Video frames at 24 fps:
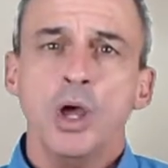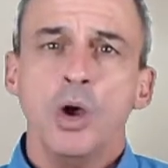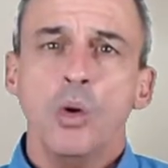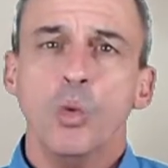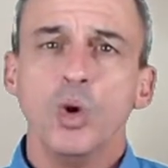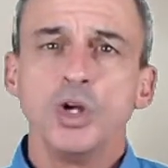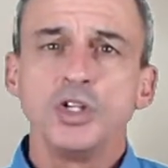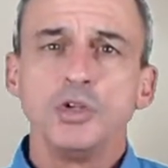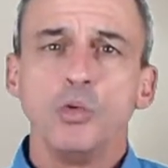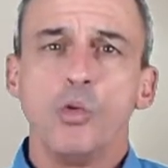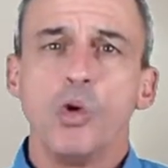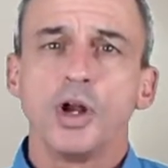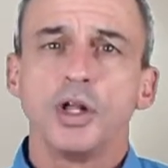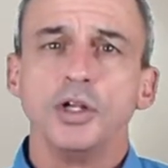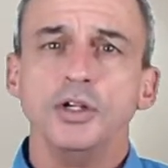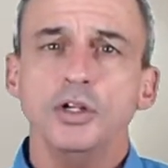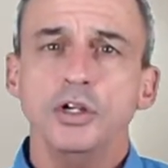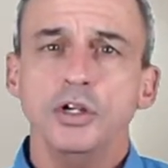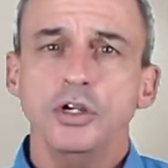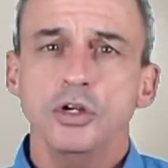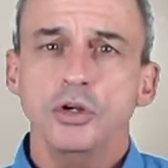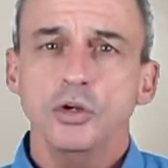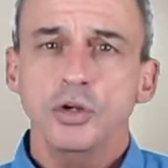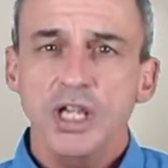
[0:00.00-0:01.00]
What you want to
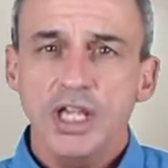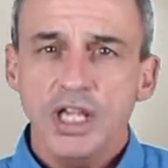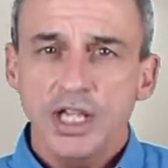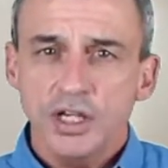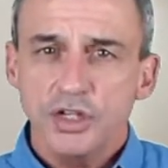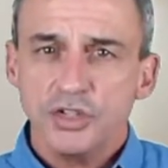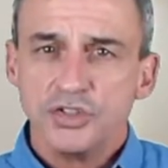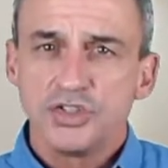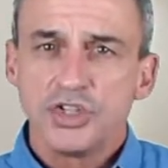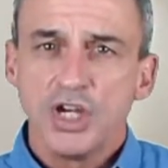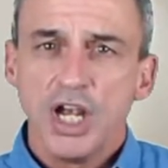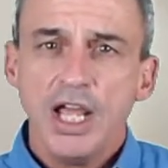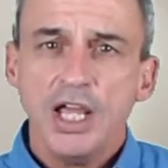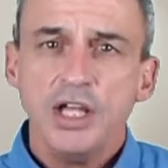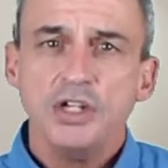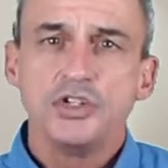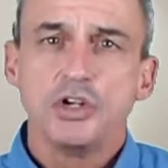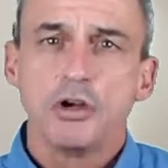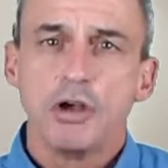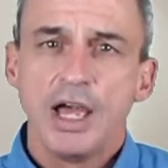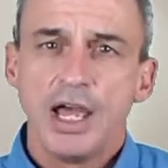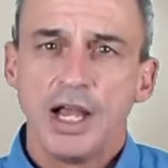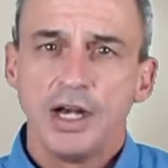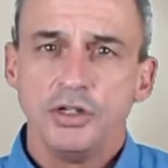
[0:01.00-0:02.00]
do is change
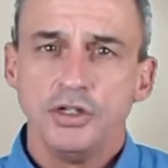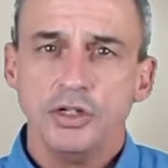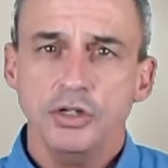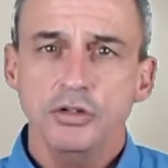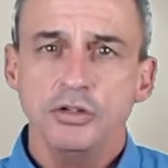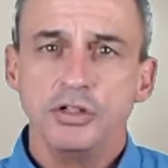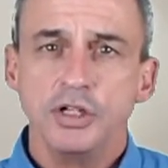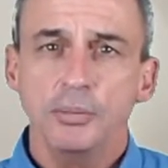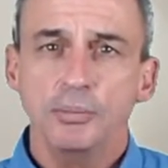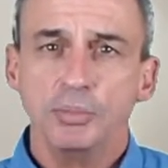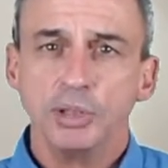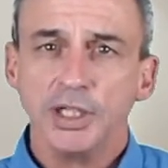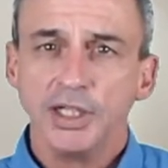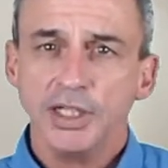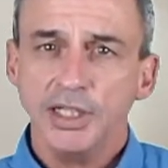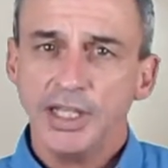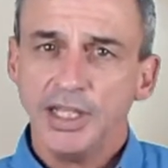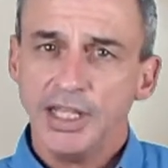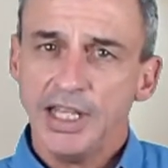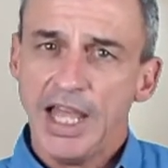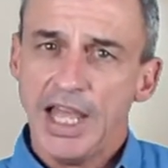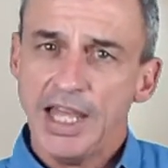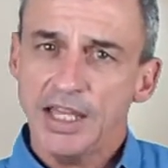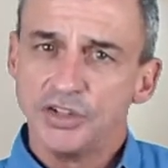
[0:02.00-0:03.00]
your attitude
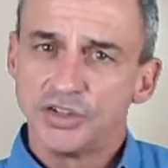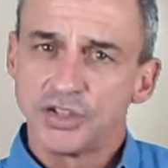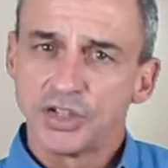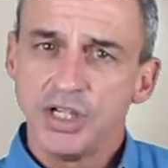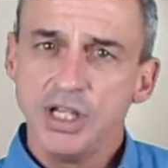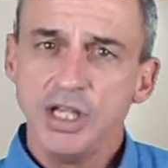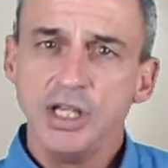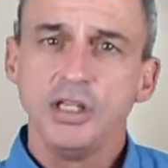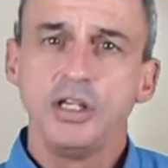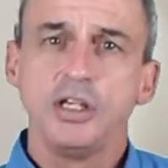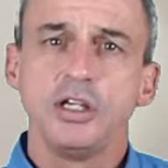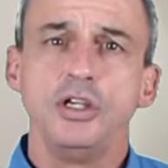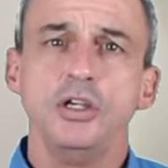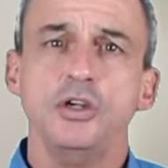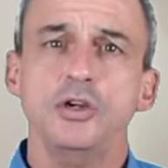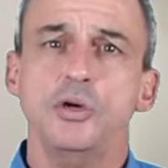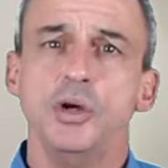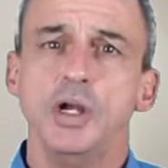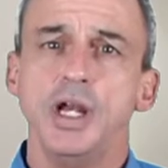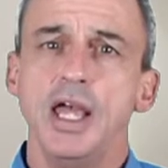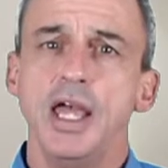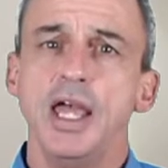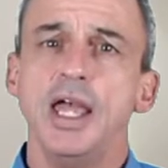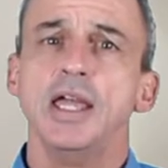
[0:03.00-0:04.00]
completely and see the
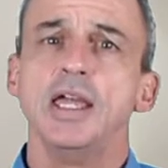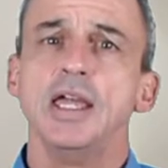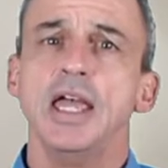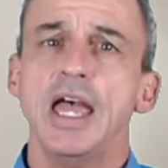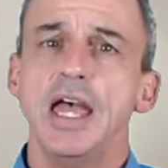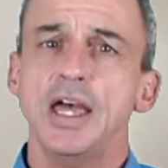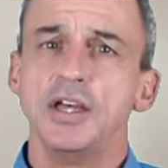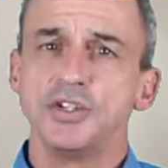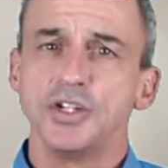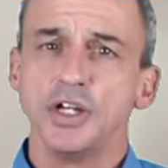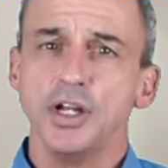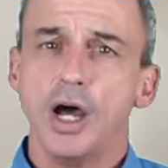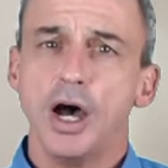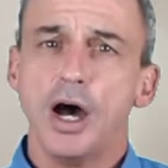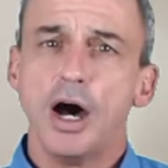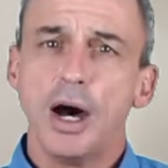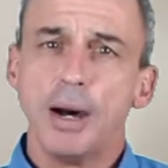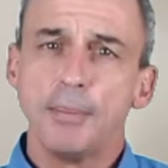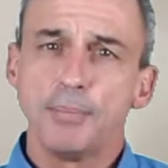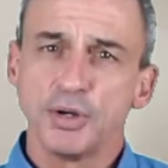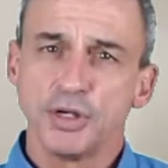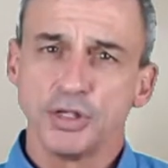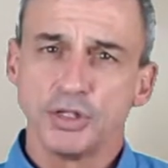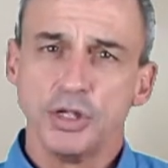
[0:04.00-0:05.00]
Q&A as an
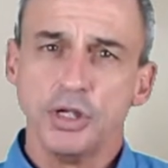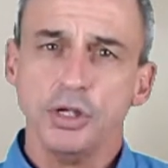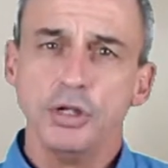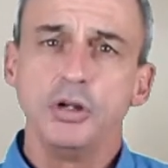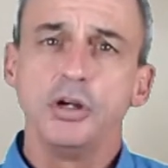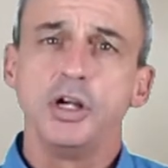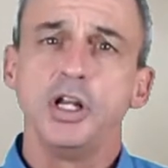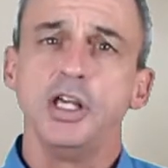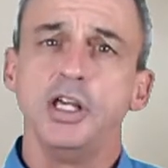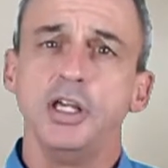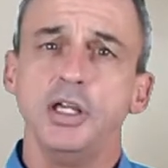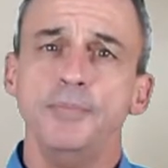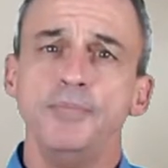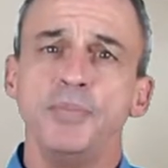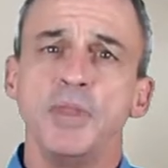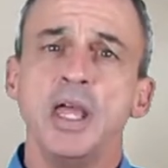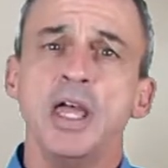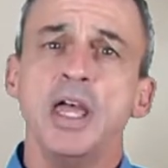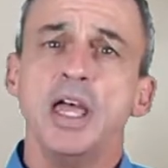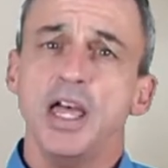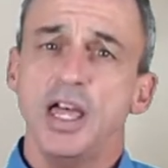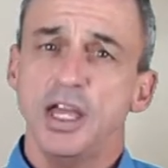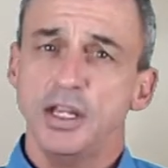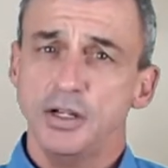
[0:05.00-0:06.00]
opportunity
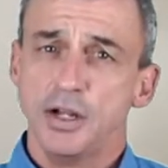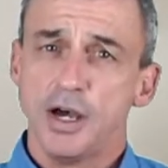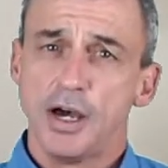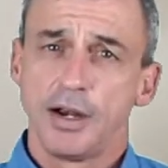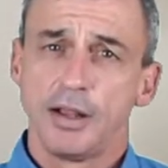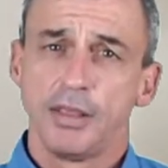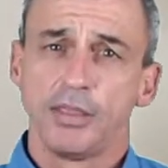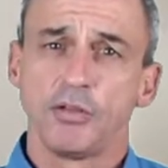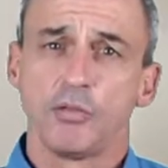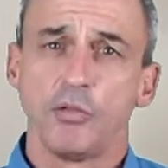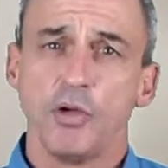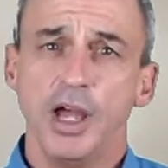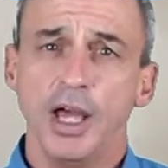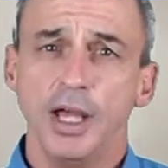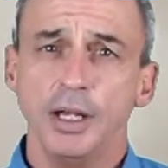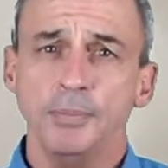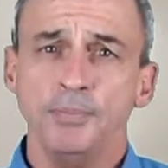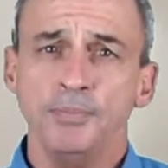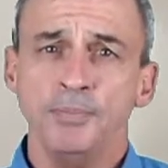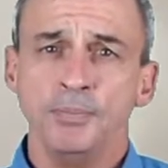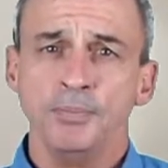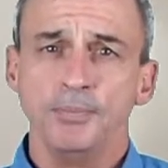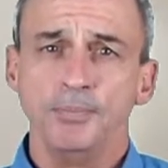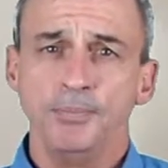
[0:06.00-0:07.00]
and not a threat.
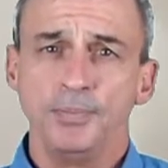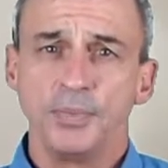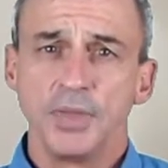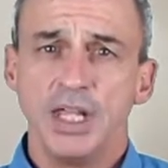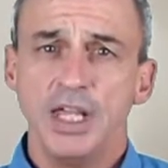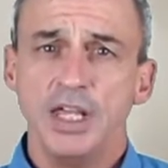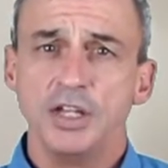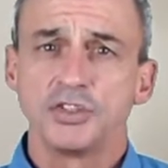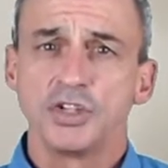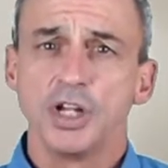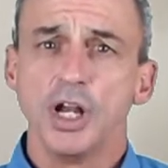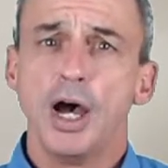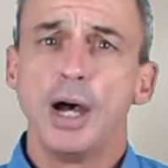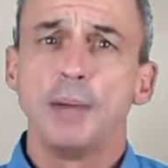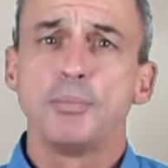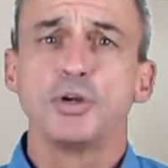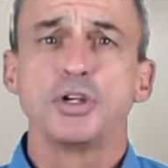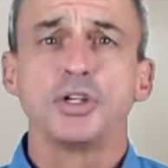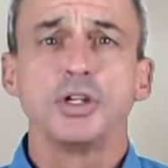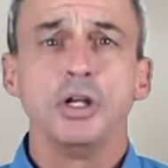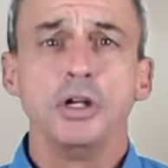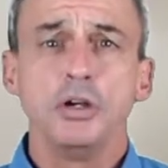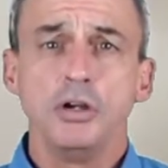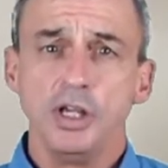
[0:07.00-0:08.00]
It's an
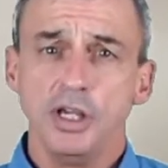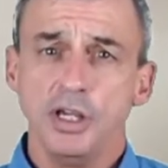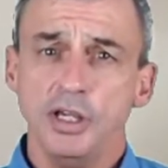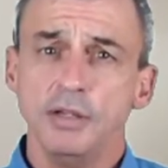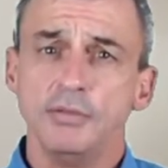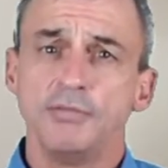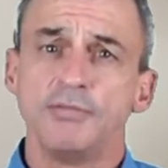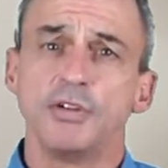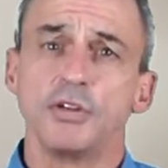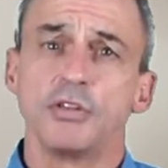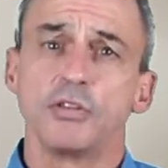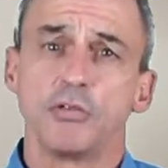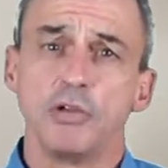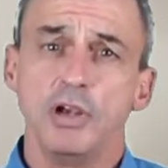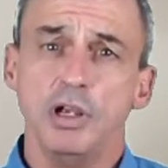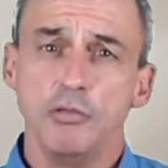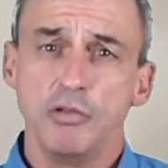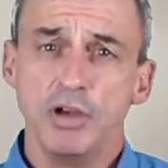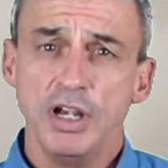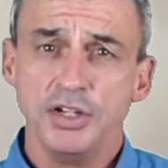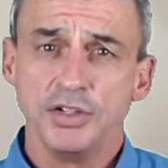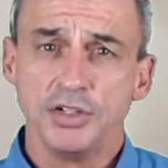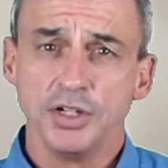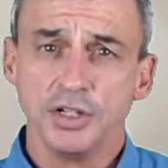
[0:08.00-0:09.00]
opportunity for 3
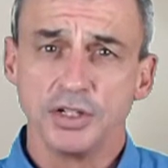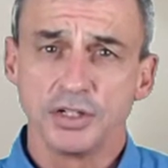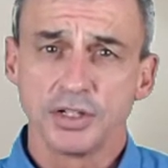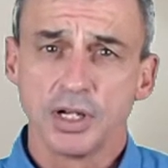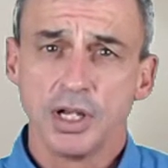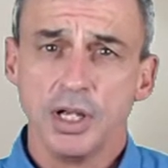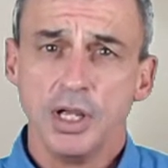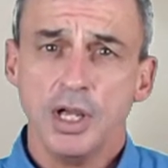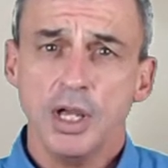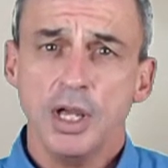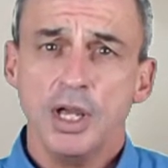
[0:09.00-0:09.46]
reasons.